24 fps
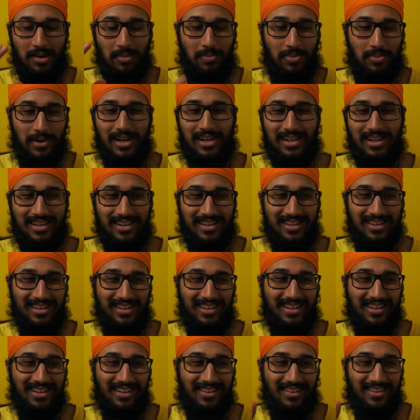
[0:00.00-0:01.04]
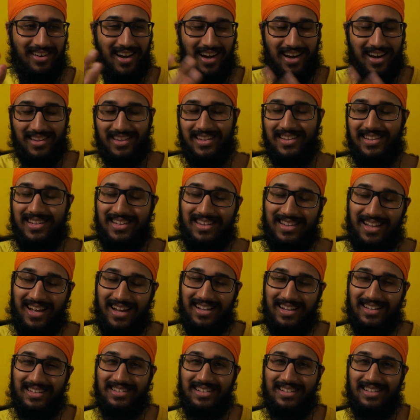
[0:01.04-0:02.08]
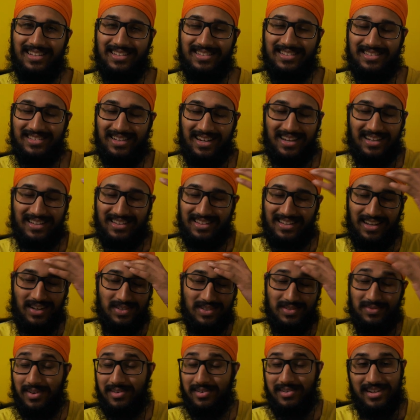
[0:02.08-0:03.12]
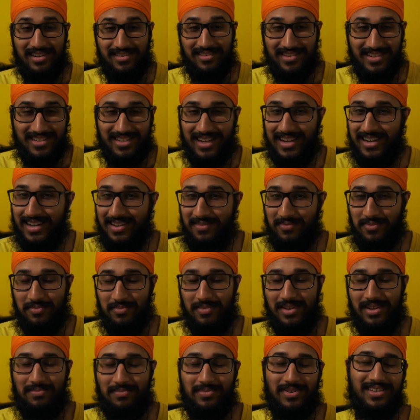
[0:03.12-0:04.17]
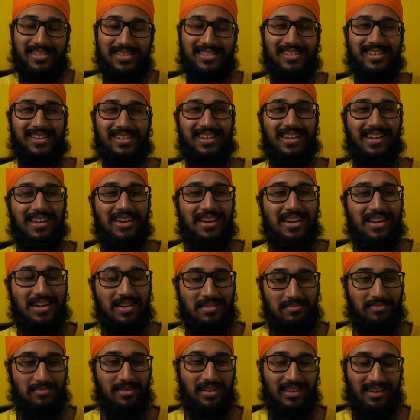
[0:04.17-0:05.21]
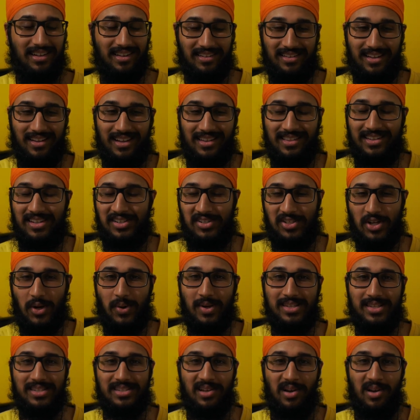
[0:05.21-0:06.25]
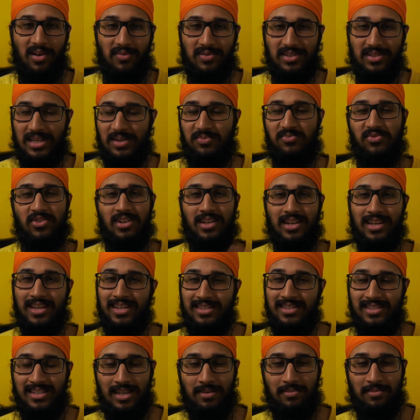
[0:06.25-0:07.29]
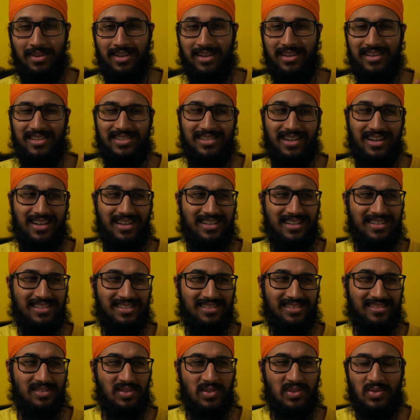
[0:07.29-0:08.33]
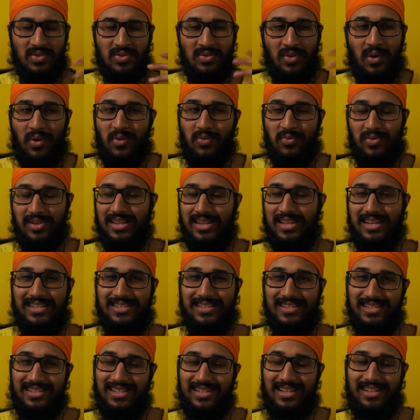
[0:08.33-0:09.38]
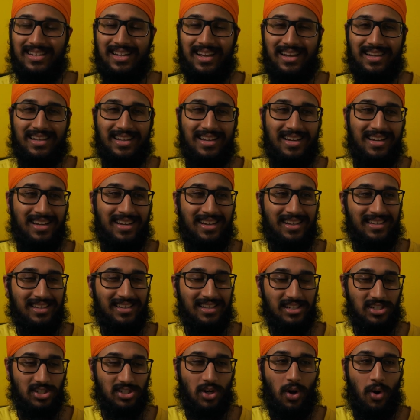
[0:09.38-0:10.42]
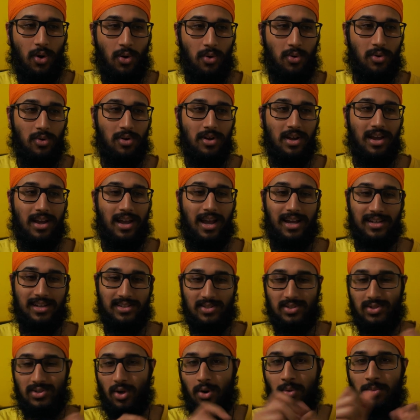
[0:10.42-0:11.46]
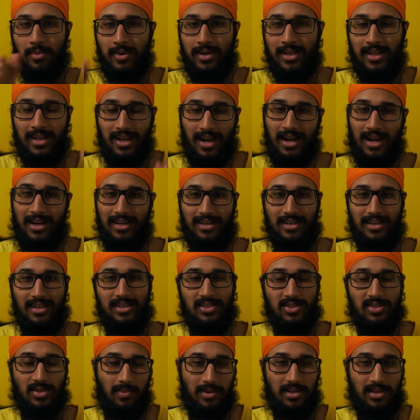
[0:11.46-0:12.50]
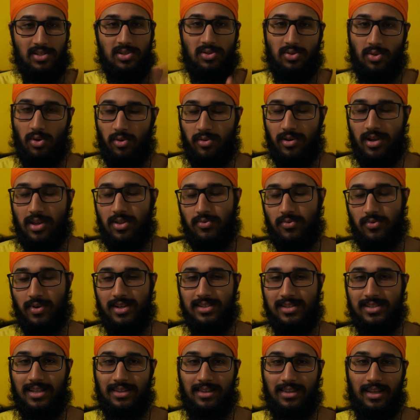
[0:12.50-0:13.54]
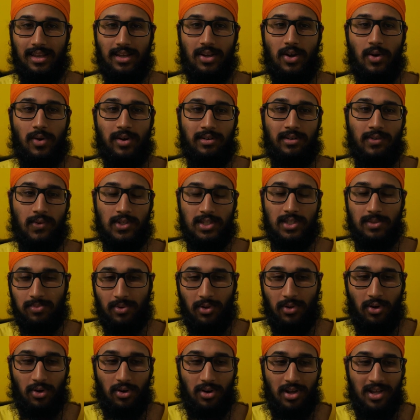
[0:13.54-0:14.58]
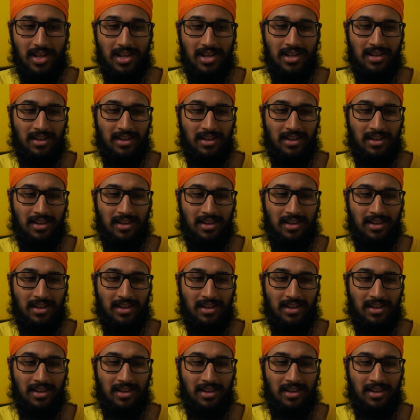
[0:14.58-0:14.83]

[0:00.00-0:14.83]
But other than that, like, that was very irritating for me personally. But in the show itself, Team Ricky and Team EJ is not really existent. Like, this show has so many ideas, so many story threads that they're going to explore,